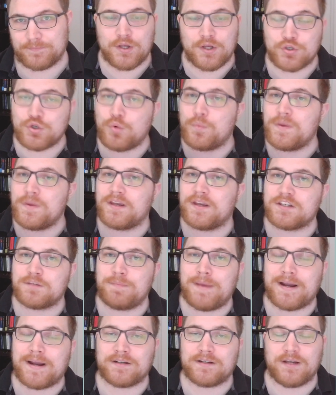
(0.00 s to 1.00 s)
So we
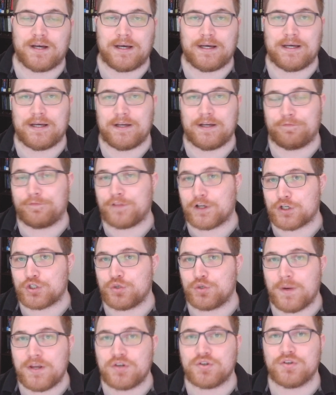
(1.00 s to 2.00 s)
expect uh,
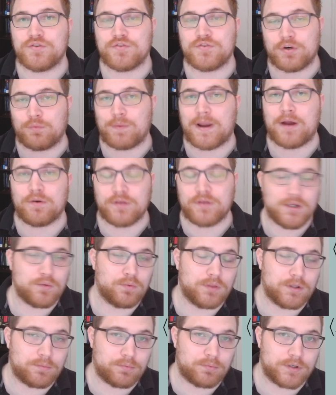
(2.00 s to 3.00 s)
fluctuations around
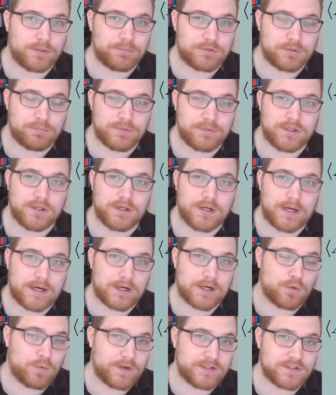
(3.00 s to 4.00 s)
equilibrium to be
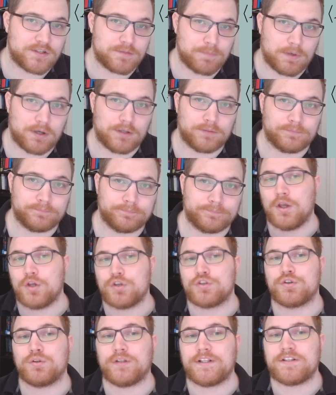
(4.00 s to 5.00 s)
uh, quite small.
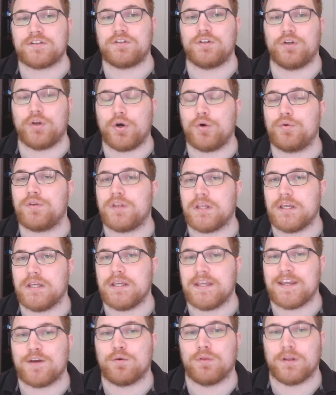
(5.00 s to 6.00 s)
So let's denote
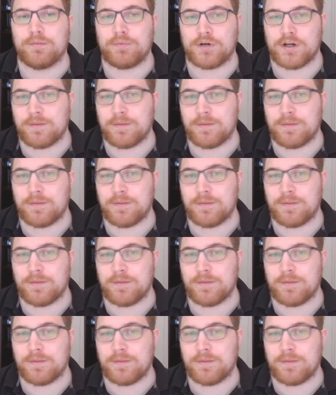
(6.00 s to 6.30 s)
the equilibrium